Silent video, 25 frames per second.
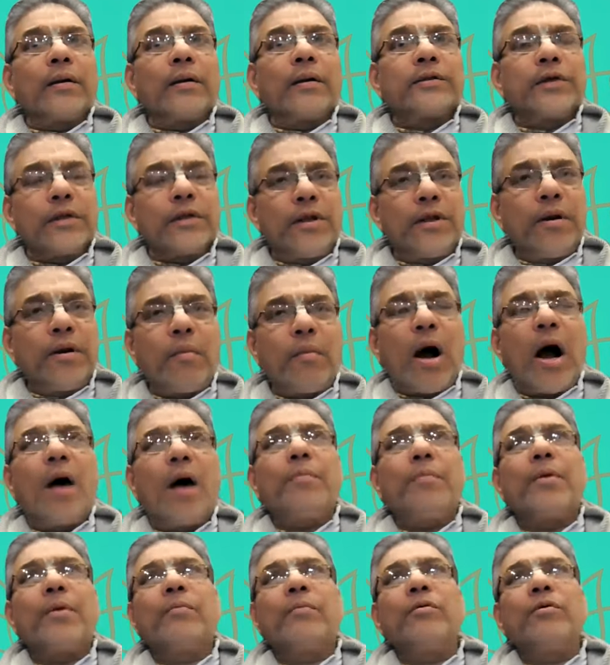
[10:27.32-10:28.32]
Chaitanya
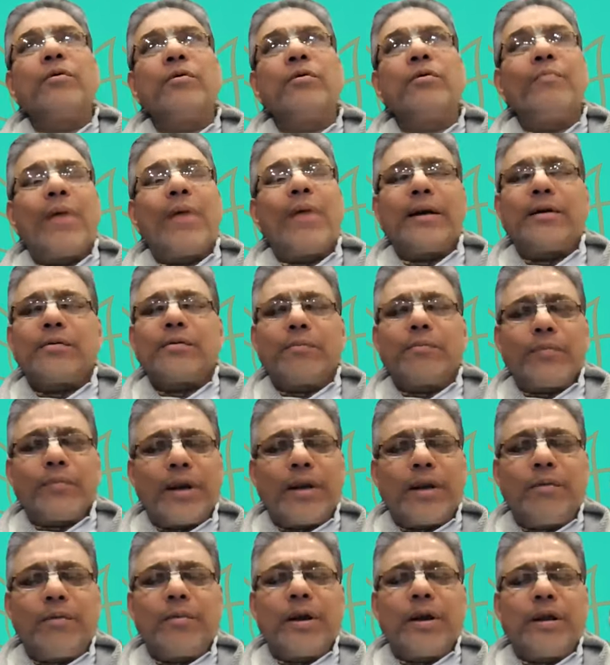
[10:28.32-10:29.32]
Mahaprabhu met
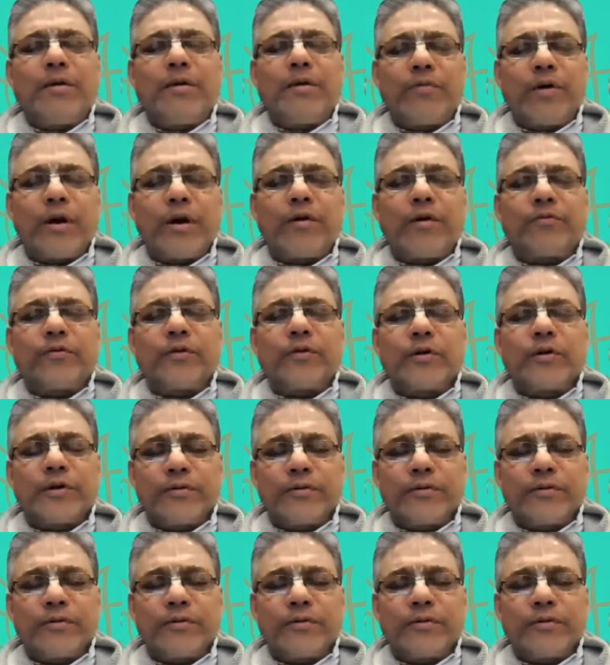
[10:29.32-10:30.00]
many, many wonderful